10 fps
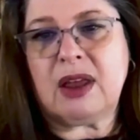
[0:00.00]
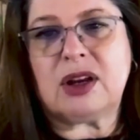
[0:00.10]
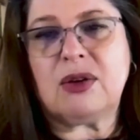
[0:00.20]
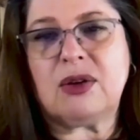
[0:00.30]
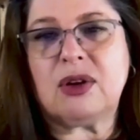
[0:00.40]

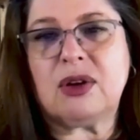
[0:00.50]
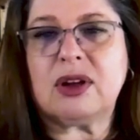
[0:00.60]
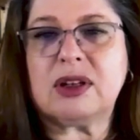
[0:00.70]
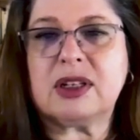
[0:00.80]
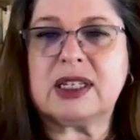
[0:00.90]
So
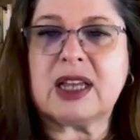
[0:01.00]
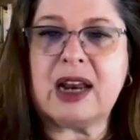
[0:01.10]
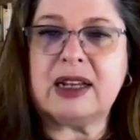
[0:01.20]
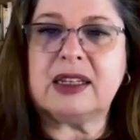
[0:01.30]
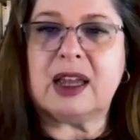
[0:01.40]
to
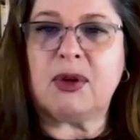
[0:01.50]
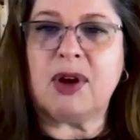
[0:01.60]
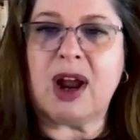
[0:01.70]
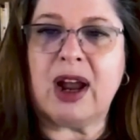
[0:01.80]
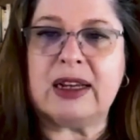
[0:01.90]
kind of
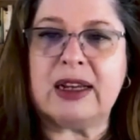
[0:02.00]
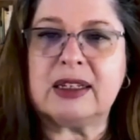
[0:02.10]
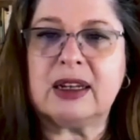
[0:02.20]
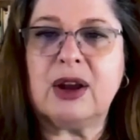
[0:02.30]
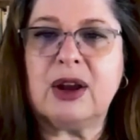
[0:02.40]

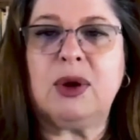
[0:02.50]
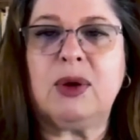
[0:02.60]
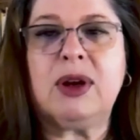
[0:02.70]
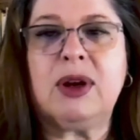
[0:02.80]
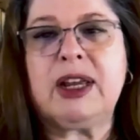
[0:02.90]
summarize,
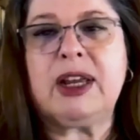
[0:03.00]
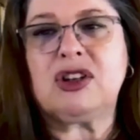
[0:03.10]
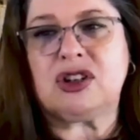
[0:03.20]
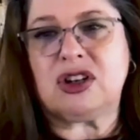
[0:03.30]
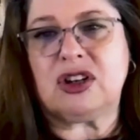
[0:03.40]
we want to
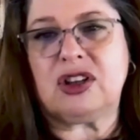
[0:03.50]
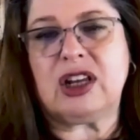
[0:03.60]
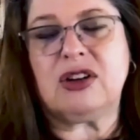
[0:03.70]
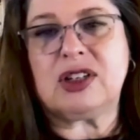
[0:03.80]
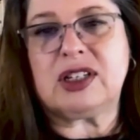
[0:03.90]
make sure
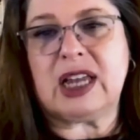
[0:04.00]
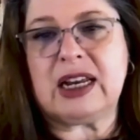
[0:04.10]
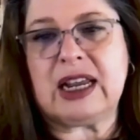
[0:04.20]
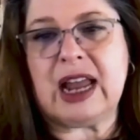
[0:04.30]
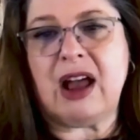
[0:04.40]
that you're
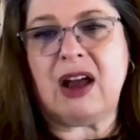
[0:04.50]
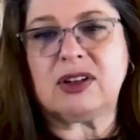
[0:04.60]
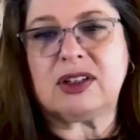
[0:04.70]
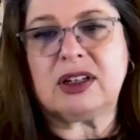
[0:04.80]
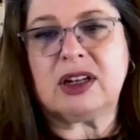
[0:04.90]
sending
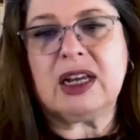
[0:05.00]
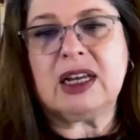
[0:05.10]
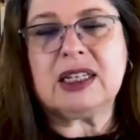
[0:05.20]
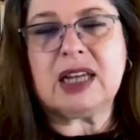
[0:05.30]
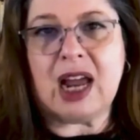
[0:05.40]
out
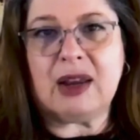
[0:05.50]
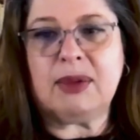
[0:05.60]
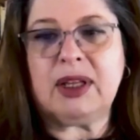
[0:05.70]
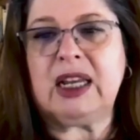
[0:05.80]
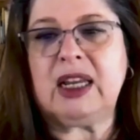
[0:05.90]

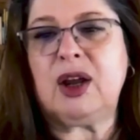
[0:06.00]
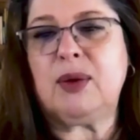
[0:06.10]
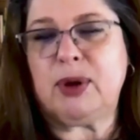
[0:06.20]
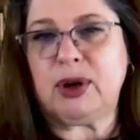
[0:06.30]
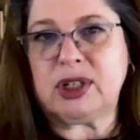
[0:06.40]
timely,
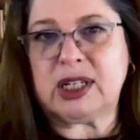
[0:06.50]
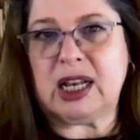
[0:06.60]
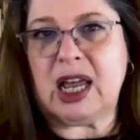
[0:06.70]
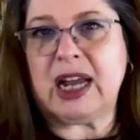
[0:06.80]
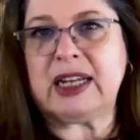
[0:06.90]

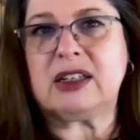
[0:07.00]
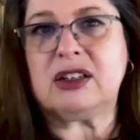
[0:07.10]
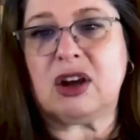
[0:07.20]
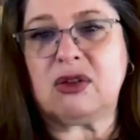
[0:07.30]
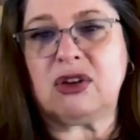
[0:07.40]

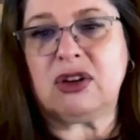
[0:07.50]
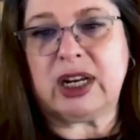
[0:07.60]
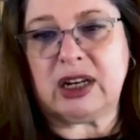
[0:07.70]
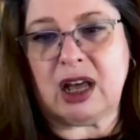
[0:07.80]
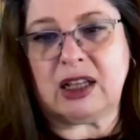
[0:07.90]
personalized donor
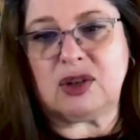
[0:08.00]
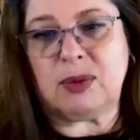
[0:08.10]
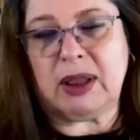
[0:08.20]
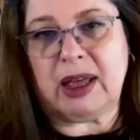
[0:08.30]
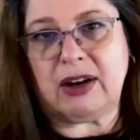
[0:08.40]

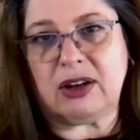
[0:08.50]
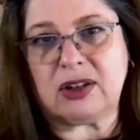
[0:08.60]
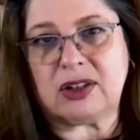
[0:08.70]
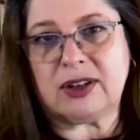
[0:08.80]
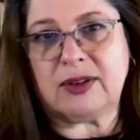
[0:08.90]
acknowledgement
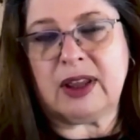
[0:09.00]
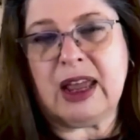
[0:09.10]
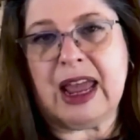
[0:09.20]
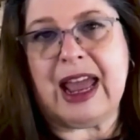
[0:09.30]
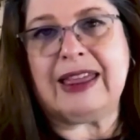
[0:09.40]
letters.
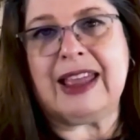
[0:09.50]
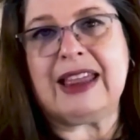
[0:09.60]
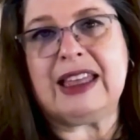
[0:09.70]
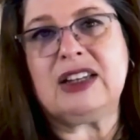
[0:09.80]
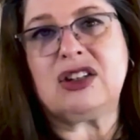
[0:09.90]
and
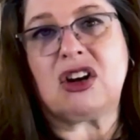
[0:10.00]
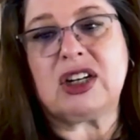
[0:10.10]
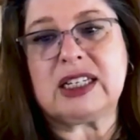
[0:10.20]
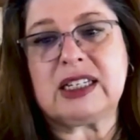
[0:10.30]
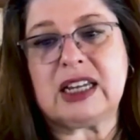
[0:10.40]
that these
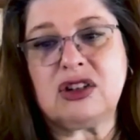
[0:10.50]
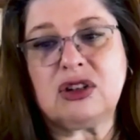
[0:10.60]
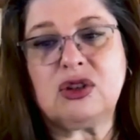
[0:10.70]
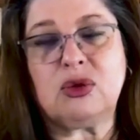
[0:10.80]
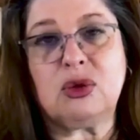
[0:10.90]
are
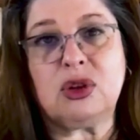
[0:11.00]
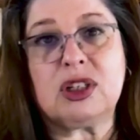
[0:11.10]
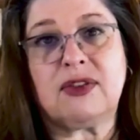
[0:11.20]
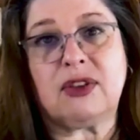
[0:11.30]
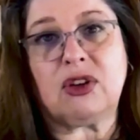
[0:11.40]
essential
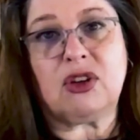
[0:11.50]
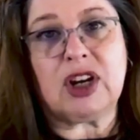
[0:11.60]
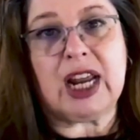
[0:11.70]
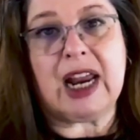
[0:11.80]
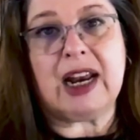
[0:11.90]
tools for
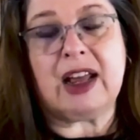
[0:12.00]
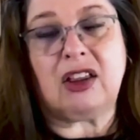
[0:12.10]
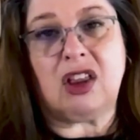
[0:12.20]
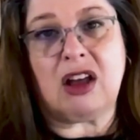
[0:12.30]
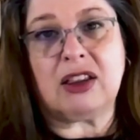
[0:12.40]

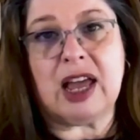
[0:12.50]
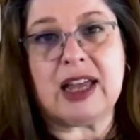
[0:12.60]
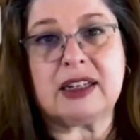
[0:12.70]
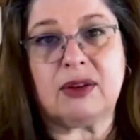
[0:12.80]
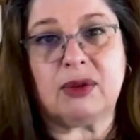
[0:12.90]
creating
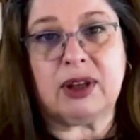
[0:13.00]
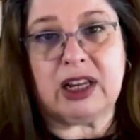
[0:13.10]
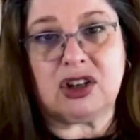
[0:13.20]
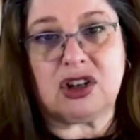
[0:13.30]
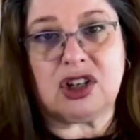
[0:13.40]
long-lasting
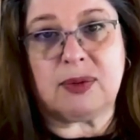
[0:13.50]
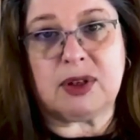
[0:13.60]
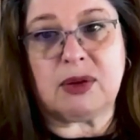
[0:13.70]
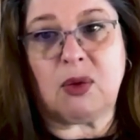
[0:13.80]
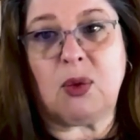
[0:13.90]

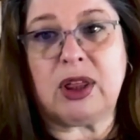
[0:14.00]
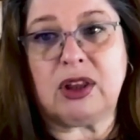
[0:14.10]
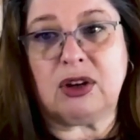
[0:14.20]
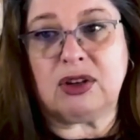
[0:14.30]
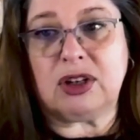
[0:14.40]
relationships
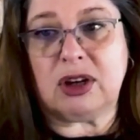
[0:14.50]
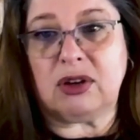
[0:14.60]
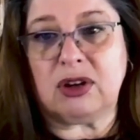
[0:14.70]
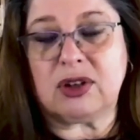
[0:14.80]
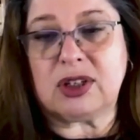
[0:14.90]
with your
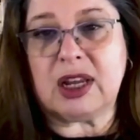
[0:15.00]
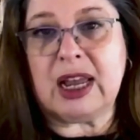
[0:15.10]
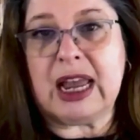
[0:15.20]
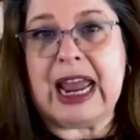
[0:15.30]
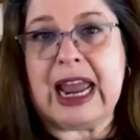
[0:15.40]
donors